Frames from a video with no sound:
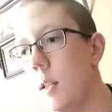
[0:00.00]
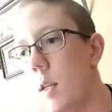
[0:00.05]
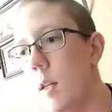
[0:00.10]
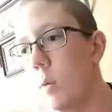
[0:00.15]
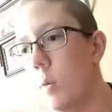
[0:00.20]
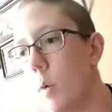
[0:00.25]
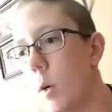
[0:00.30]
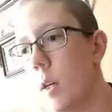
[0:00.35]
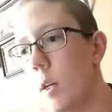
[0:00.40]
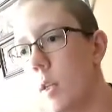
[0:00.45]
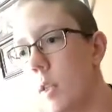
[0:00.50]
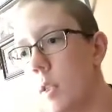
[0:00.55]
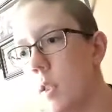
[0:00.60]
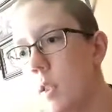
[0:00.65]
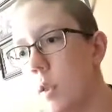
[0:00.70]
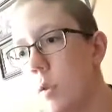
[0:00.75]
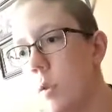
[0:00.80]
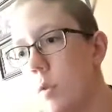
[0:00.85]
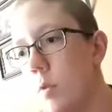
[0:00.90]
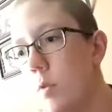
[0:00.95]
he wear his
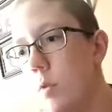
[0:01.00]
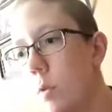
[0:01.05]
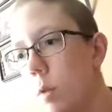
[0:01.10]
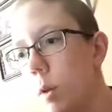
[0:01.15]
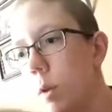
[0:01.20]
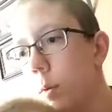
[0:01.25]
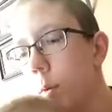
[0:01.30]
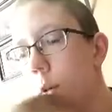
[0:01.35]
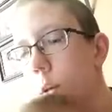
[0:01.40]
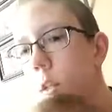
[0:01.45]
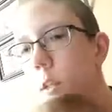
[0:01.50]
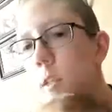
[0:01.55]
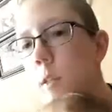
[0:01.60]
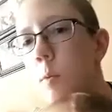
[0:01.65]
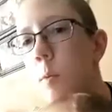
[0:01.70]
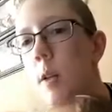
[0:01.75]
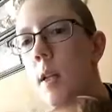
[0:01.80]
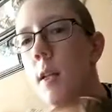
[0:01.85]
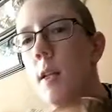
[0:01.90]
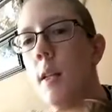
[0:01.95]
uniform on
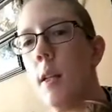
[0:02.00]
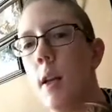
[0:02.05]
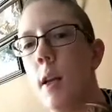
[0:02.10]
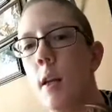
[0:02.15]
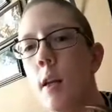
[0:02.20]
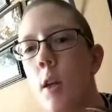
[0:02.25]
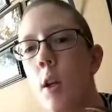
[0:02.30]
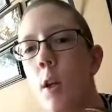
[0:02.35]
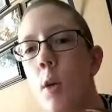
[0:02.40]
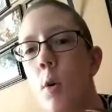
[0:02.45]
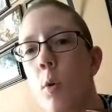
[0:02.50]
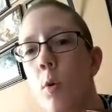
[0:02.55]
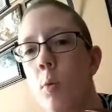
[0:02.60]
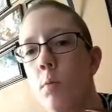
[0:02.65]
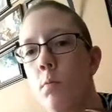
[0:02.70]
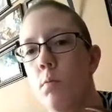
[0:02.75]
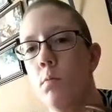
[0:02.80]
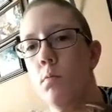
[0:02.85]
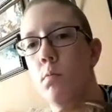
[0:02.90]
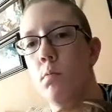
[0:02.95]
his wedding day?
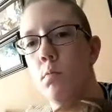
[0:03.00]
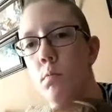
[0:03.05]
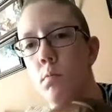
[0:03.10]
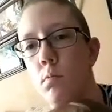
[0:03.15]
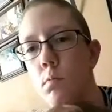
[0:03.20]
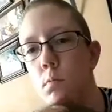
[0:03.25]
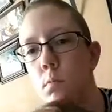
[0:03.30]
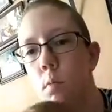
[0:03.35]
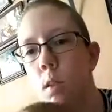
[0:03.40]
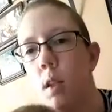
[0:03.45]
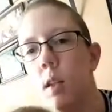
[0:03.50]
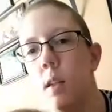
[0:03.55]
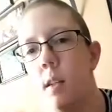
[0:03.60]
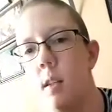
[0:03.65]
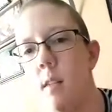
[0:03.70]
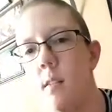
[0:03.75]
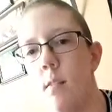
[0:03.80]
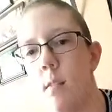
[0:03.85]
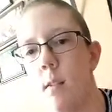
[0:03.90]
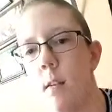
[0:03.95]
No, he
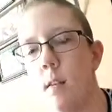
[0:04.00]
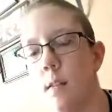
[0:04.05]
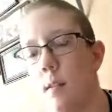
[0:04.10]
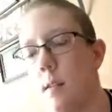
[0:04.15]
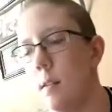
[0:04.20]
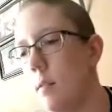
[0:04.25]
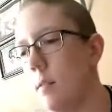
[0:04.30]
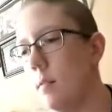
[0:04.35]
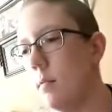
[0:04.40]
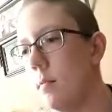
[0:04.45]
did not.